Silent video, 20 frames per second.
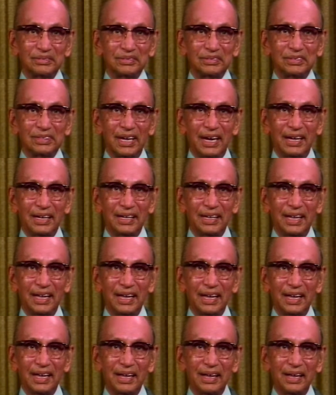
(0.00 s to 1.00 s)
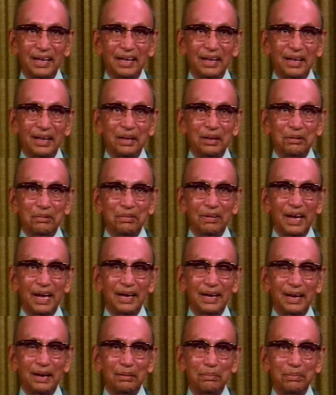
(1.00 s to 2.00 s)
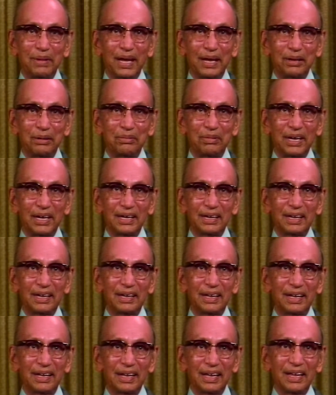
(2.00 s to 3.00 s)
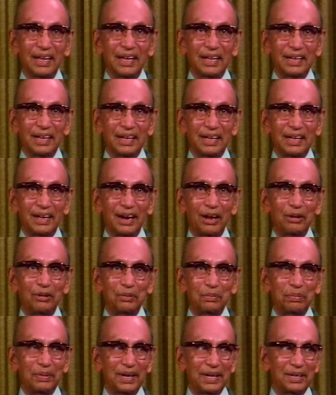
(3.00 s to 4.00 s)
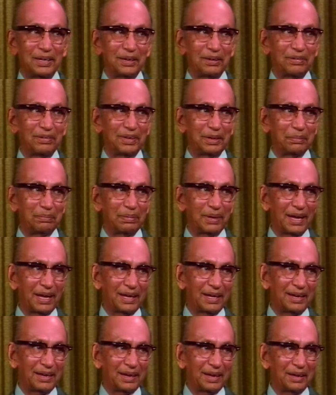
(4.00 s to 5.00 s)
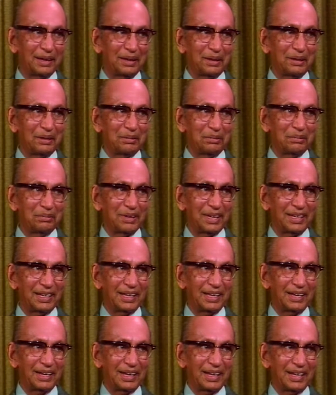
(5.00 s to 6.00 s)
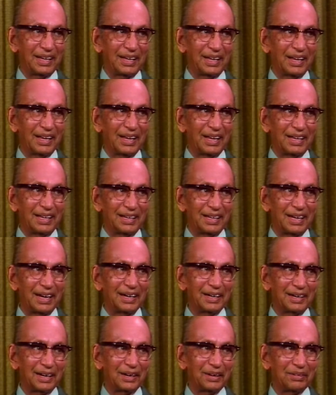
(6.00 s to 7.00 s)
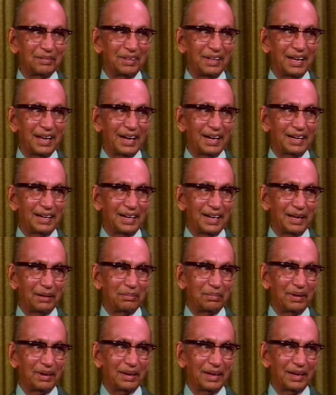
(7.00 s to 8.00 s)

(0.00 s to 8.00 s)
At the final banquet, the Crown Prince of Japan was in the center of the head table.